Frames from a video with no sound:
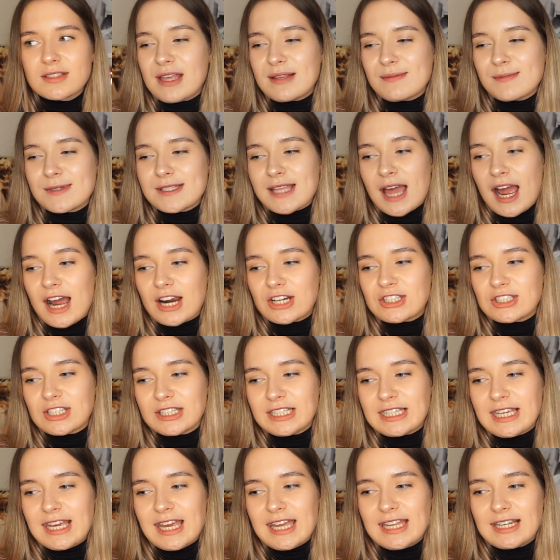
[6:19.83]
It was
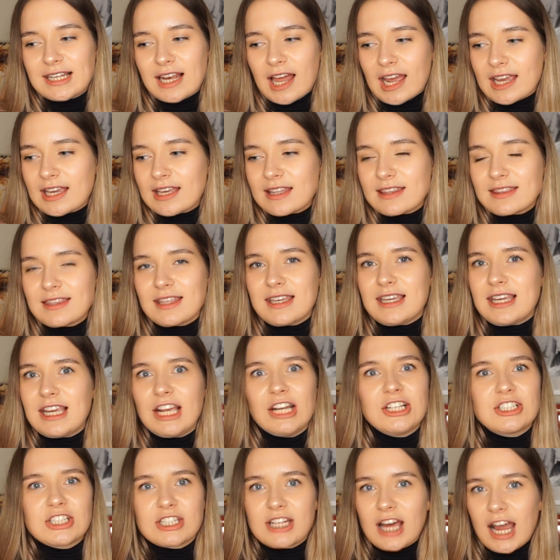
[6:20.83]
actually in like the
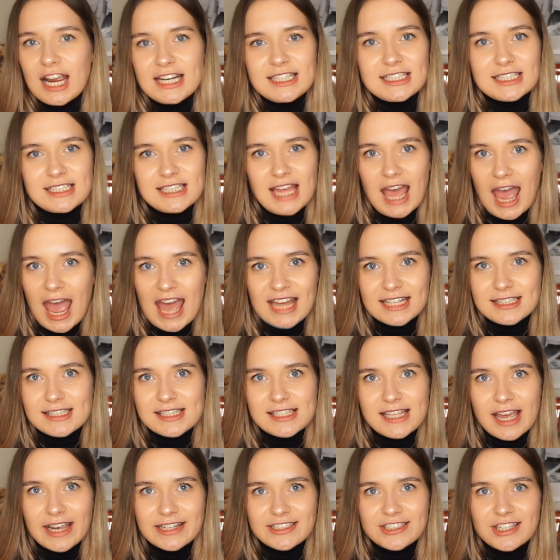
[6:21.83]
age 9 to 10
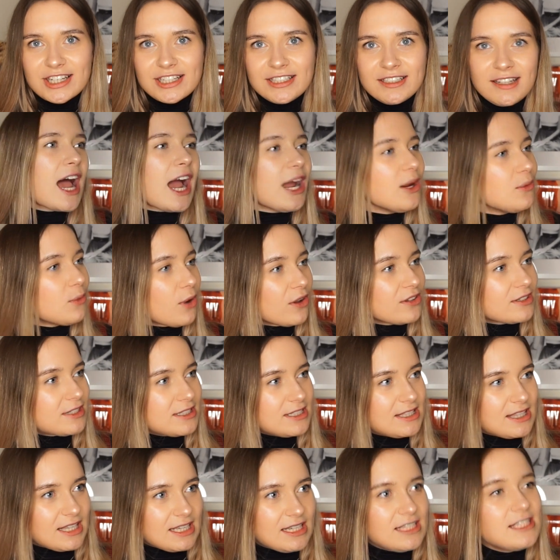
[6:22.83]
section. I
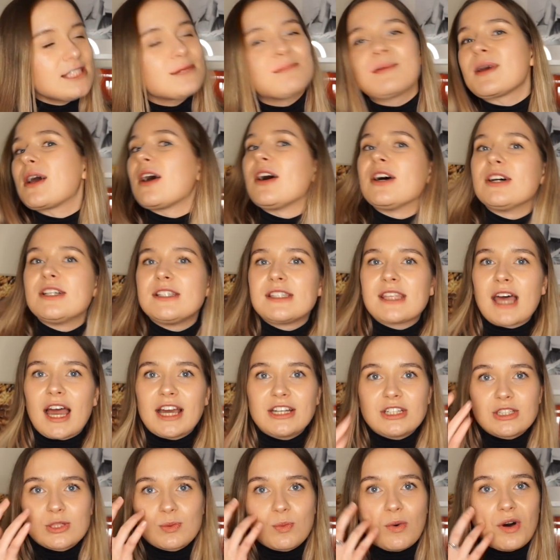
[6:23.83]
wanted this because
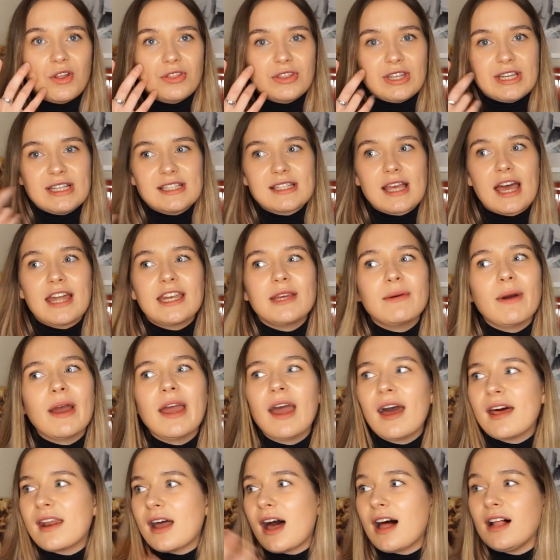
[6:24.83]
I just want these anyway,
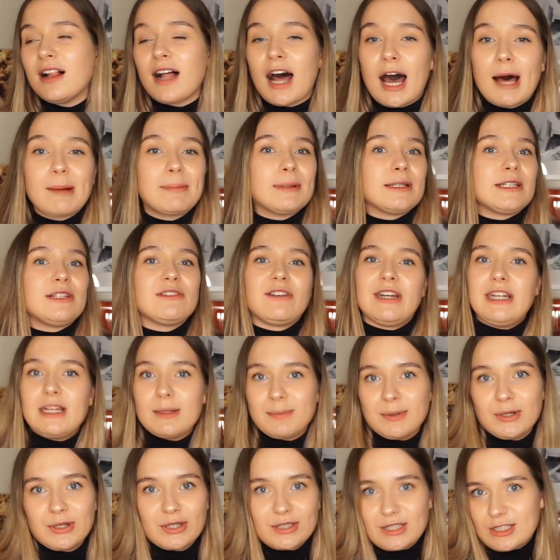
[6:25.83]
and I'll happily read a
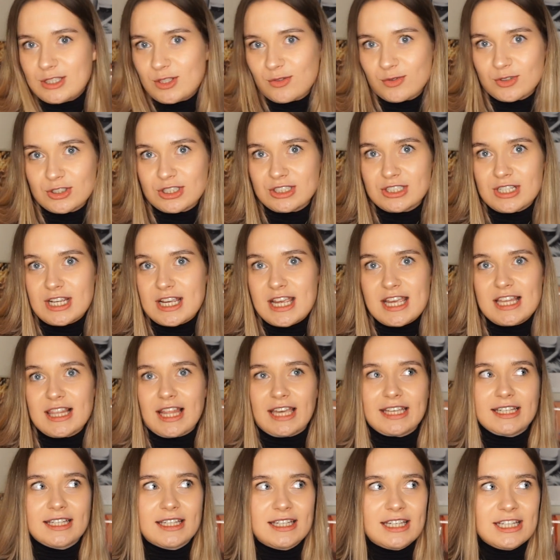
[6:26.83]
book that's for
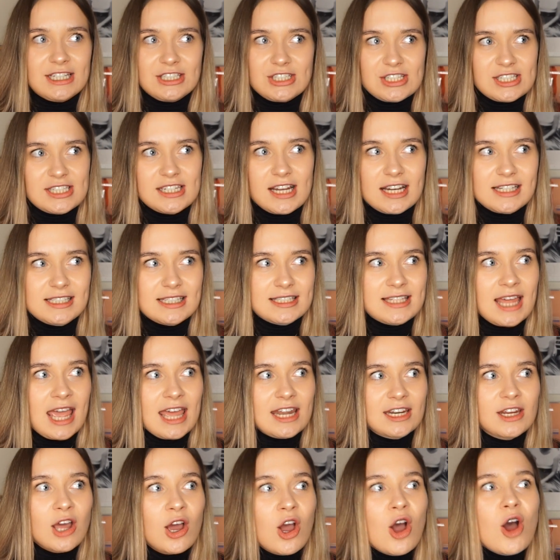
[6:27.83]
like ages 9 to
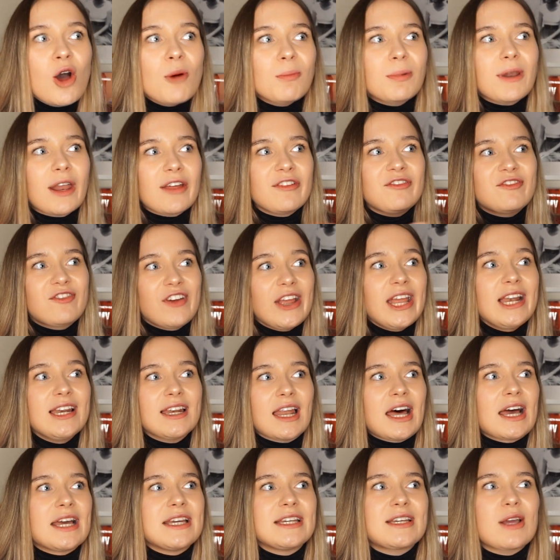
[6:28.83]
10, but I feel
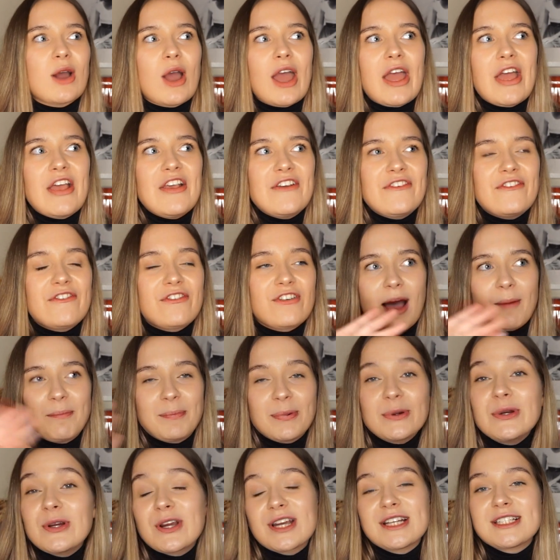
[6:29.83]
like if a
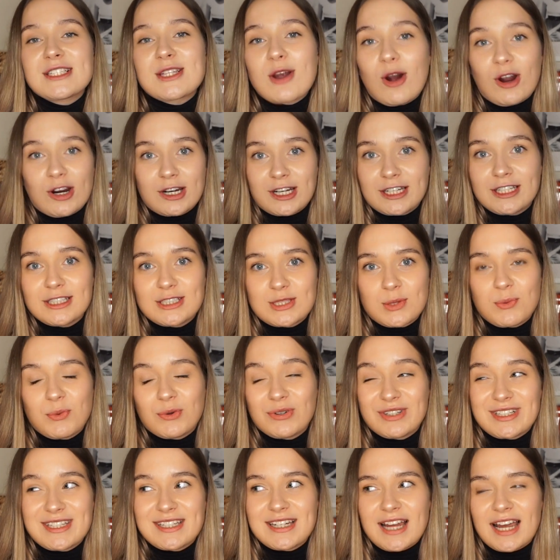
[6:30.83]
book is targeted
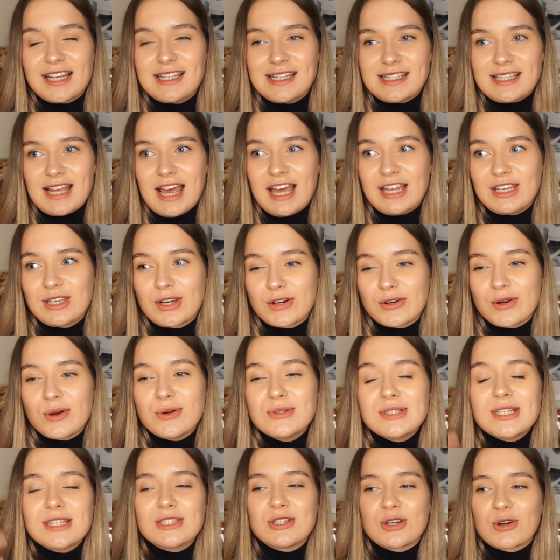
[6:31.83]
towards 9 to
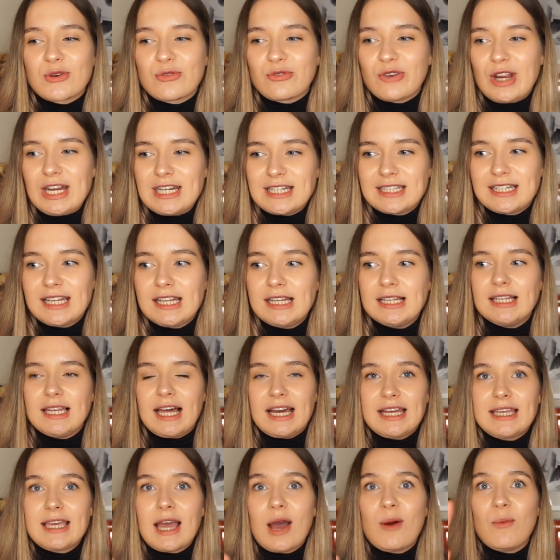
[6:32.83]
10-year-olds and you're reading it
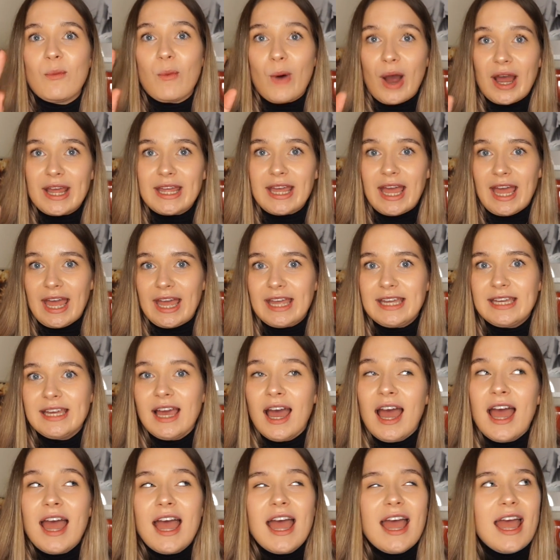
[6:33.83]
like a YA,
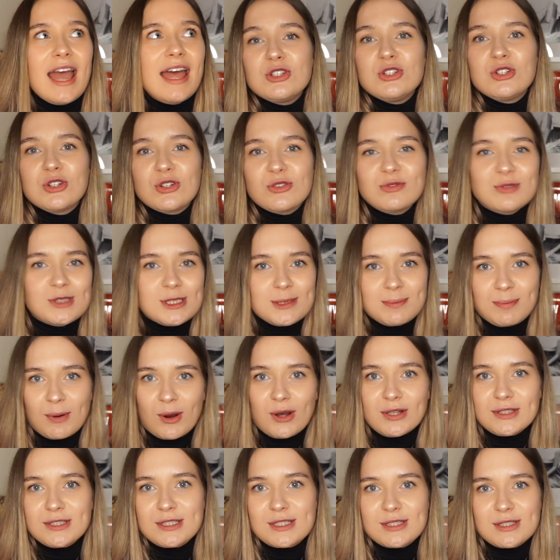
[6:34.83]
your
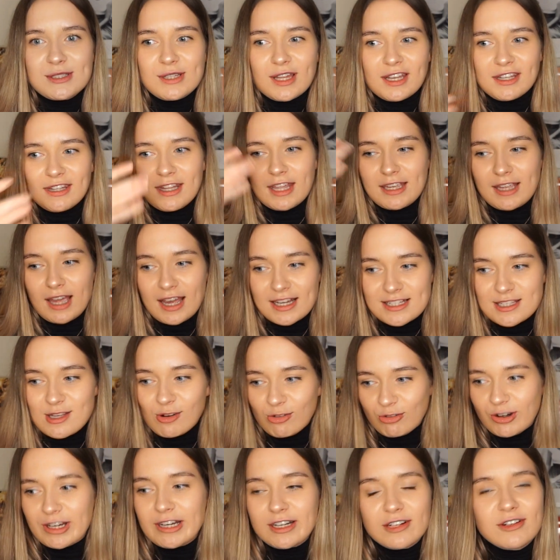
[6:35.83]
response like as a
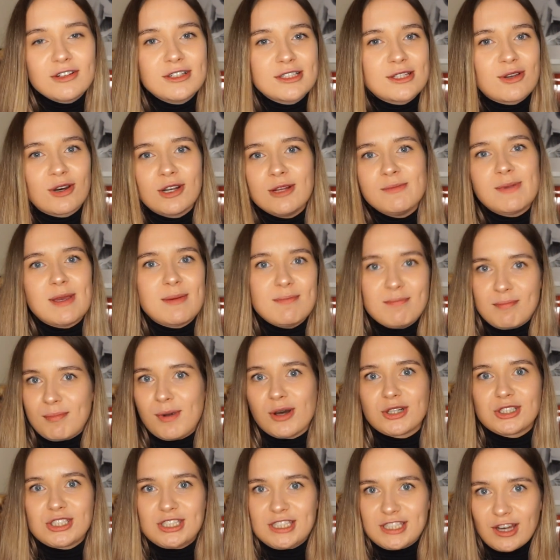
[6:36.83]
reader is going to be
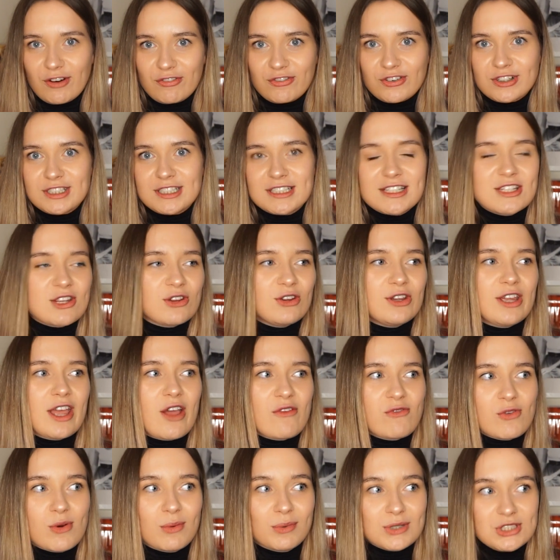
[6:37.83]
much different to
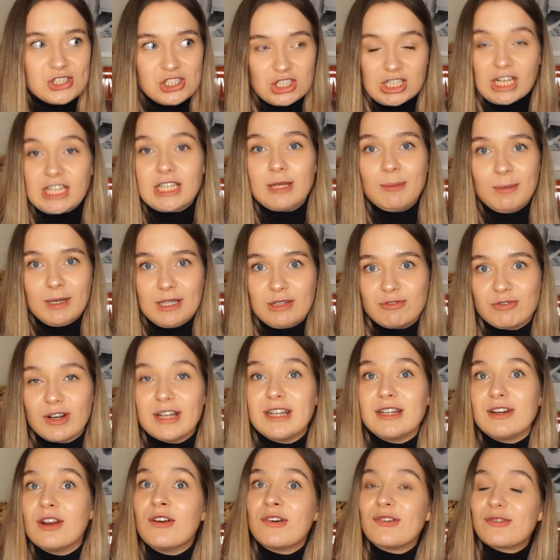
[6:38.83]
if it was genuinely
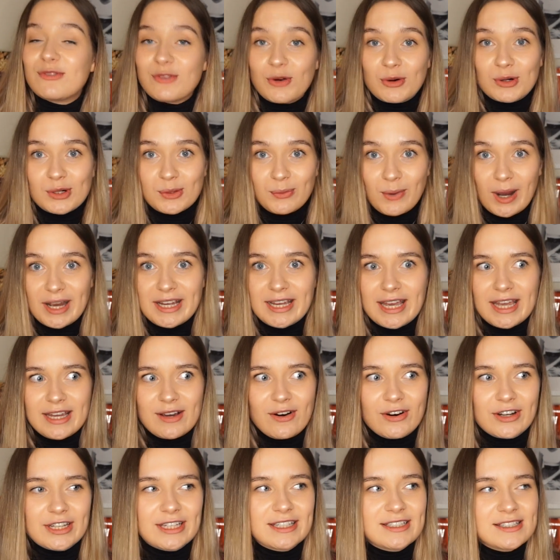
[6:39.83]
written for a YA
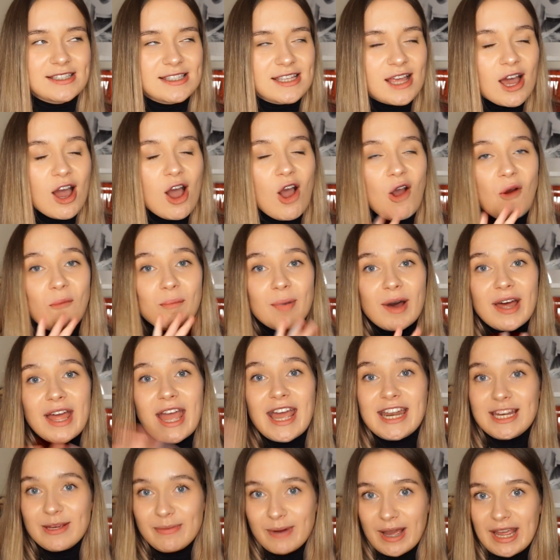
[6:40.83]
audience. But
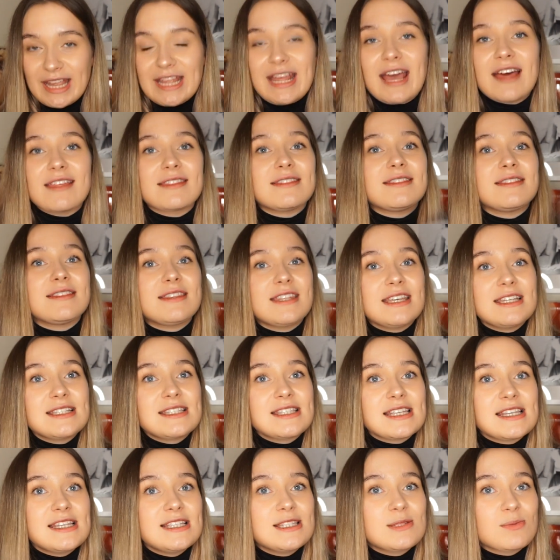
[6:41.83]
anyway,
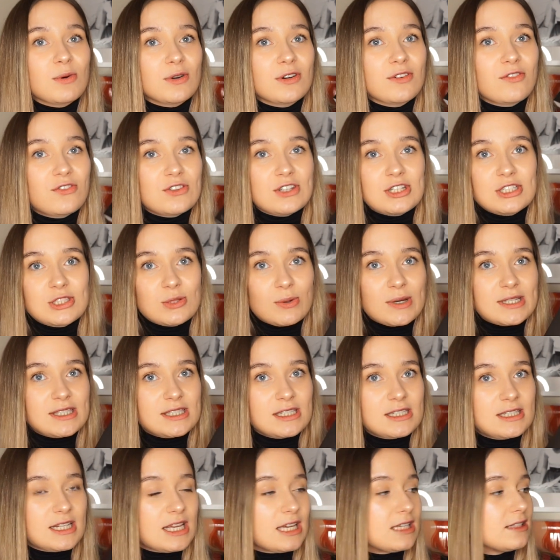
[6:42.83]
this is one of the
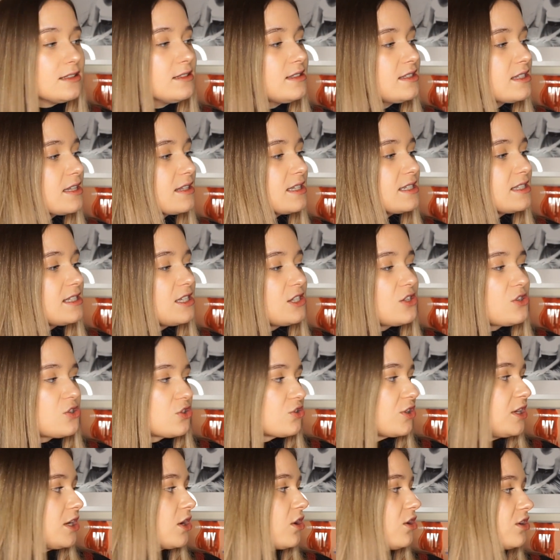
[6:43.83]
Twisted Tales. This is
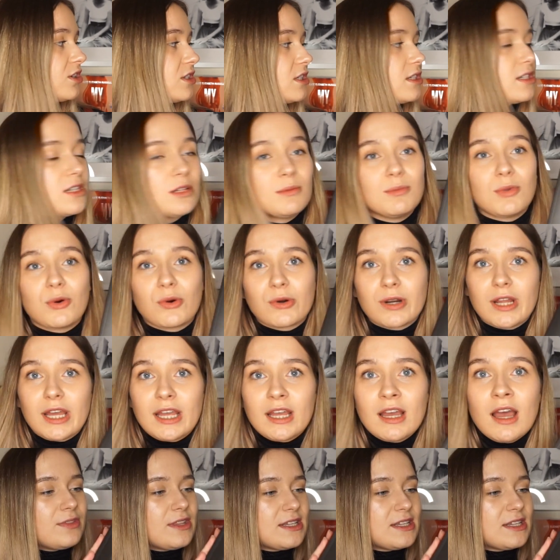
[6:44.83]
Straight On Till Morning.